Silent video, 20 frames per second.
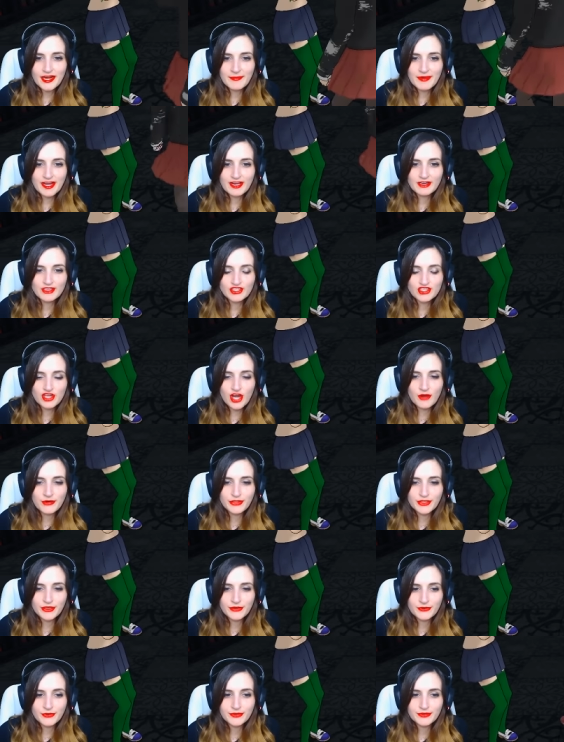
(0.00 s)
here to show
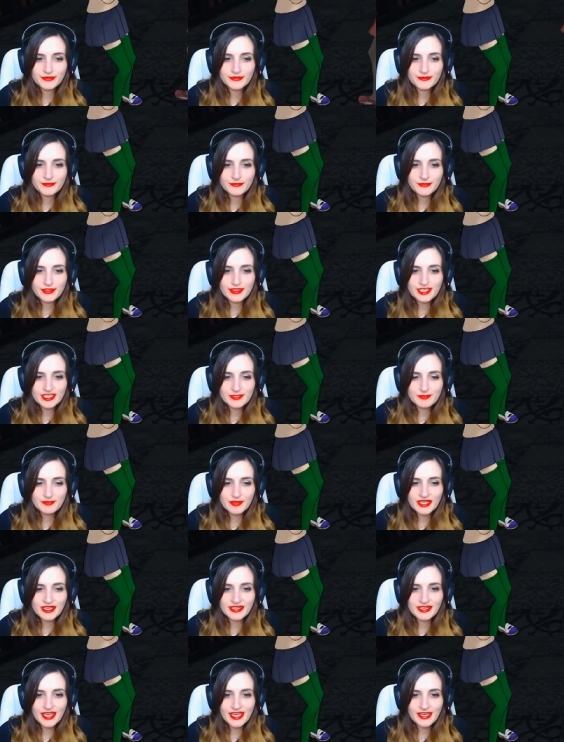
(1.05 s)
you with this
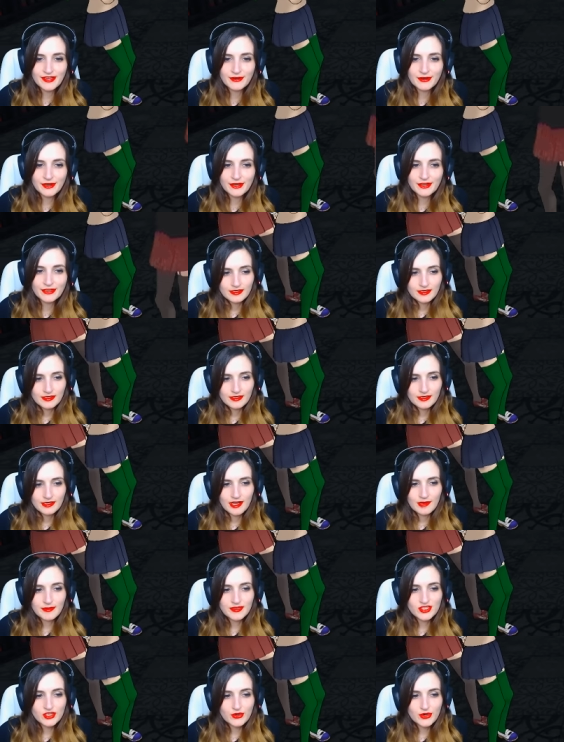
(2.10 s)
banana. Now,
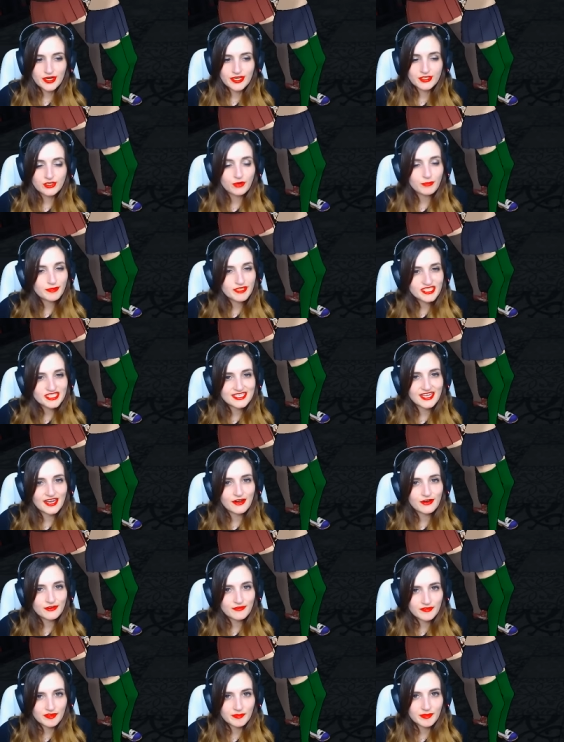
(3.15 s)
Midori, don't be scared
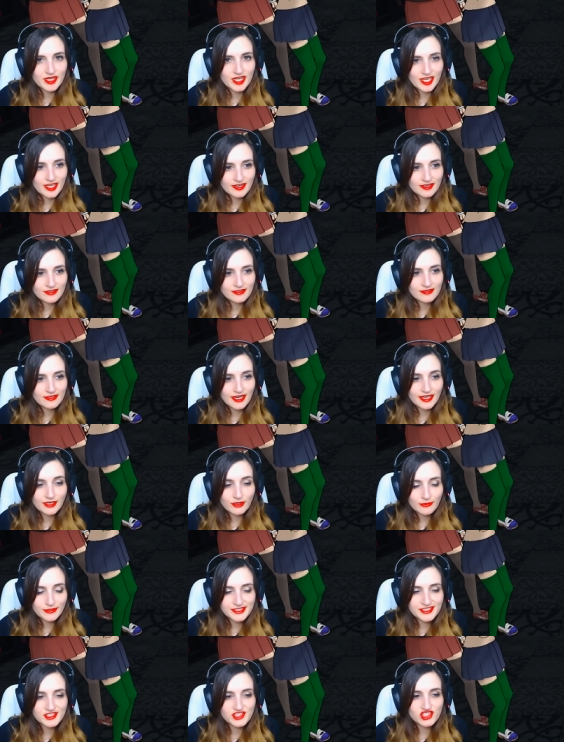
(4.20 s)
of the banana. I know
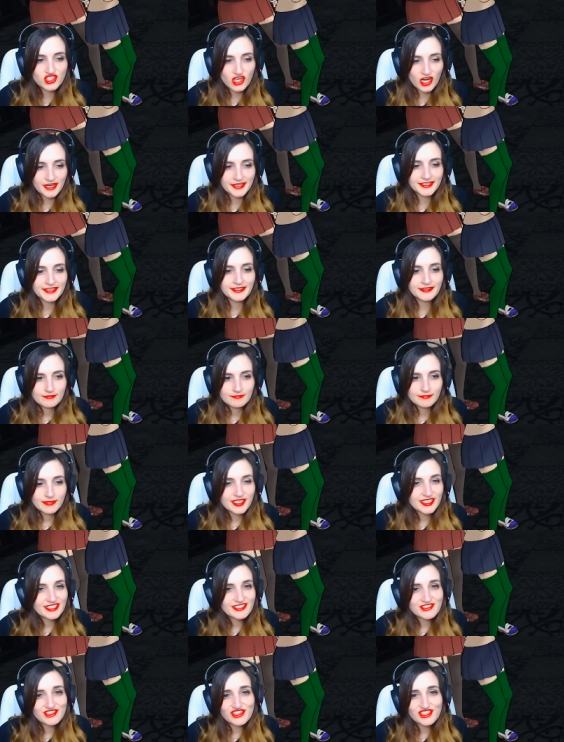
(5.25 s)
it's giant, but
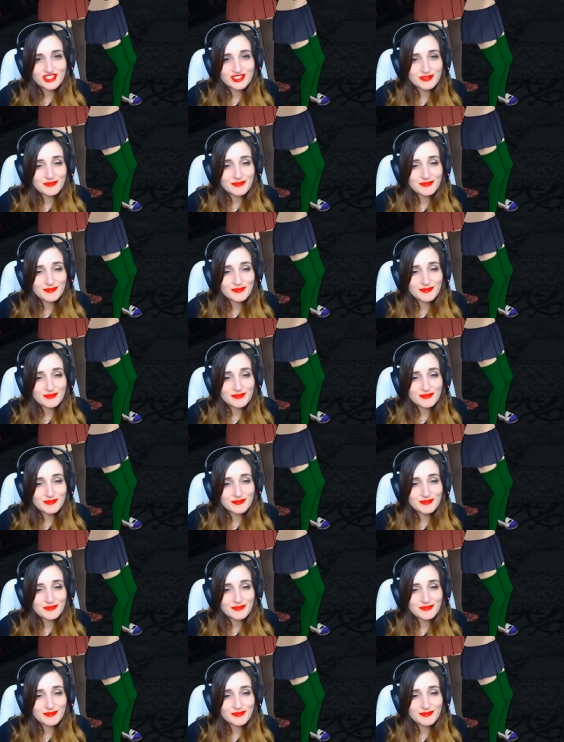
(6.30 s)
it's just a